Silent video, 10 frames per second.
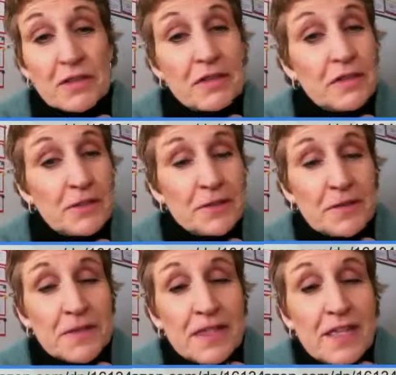looked clear,
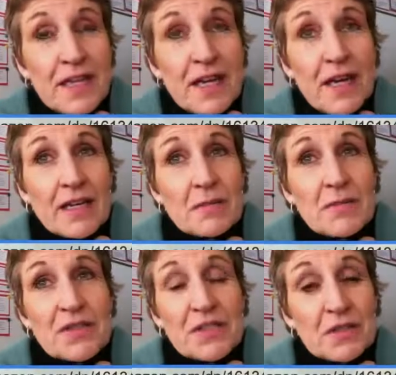and I'm
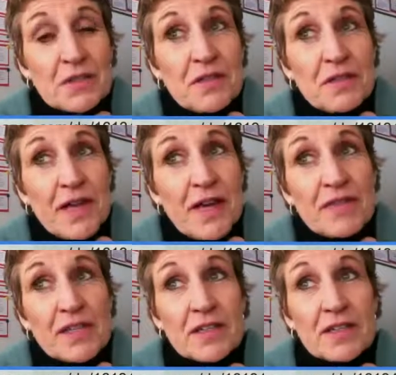still
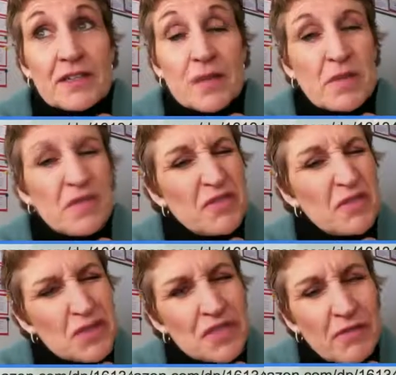having some
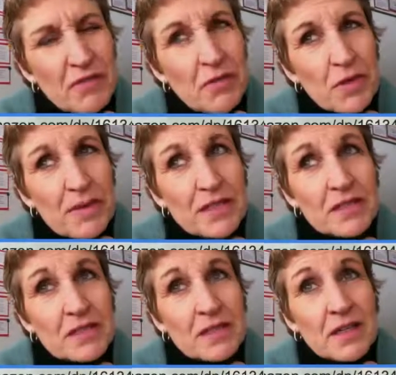infusions every 3
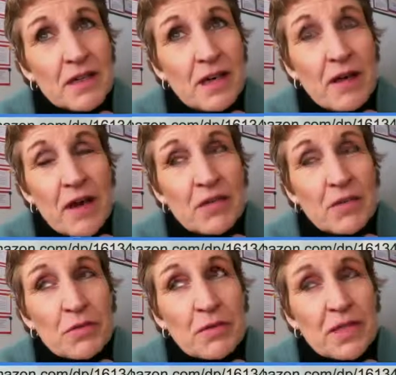months, or every
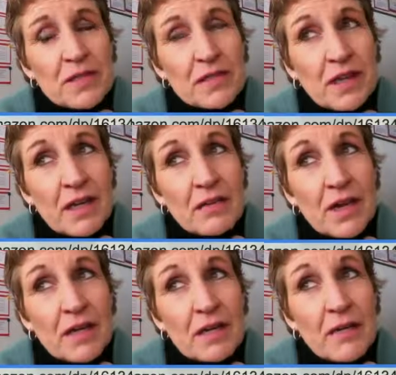3 weeks,
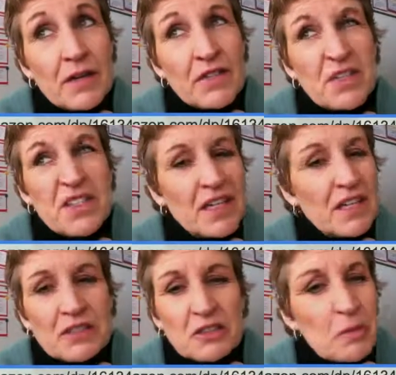also
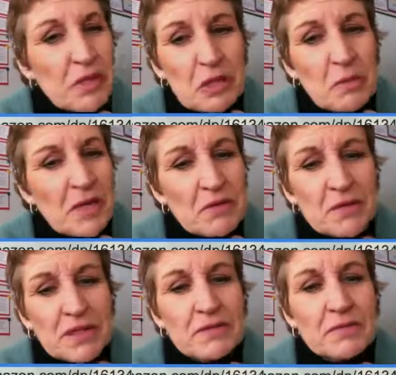taking a little pill, but
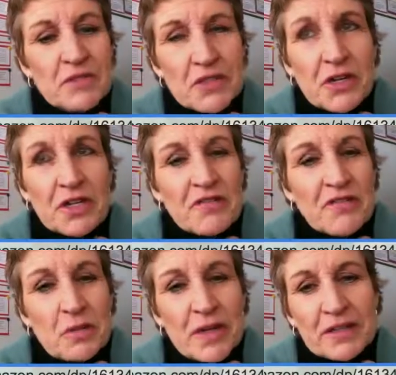really starting to
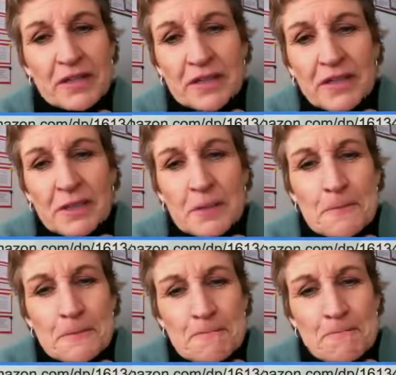feel better.
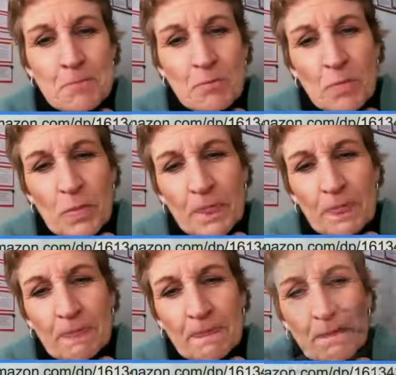Wow, that's great.
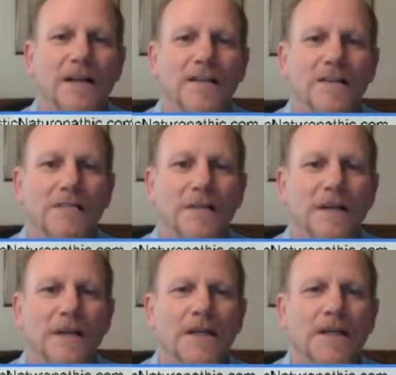That's awesome.
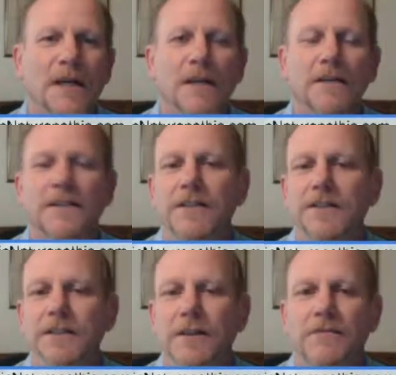Can you
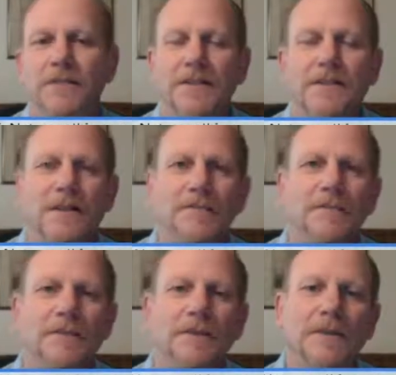share with us a
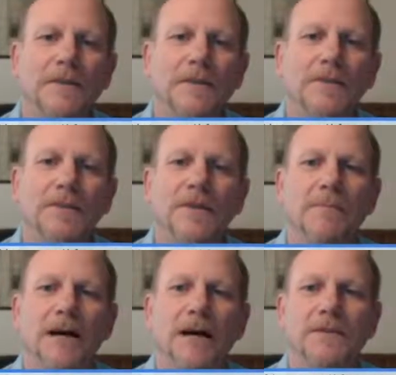little bit
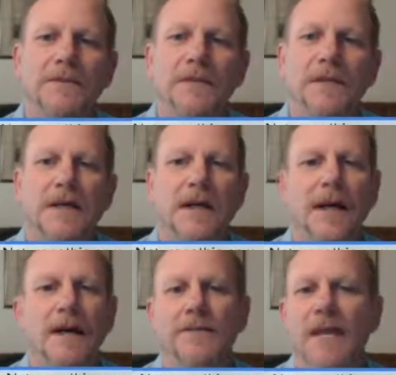about
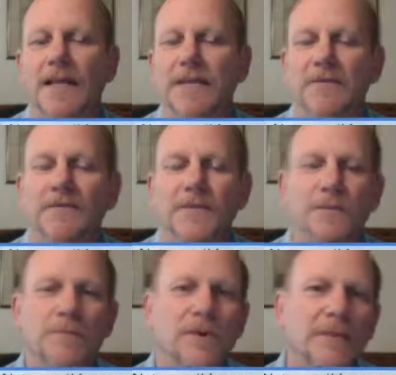how the idea for
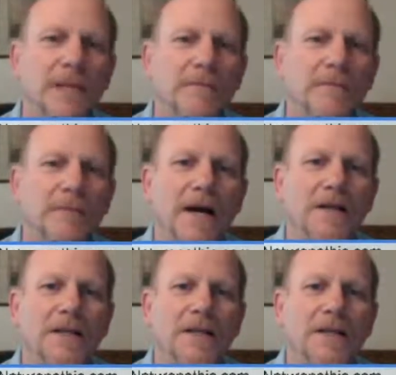your book came about?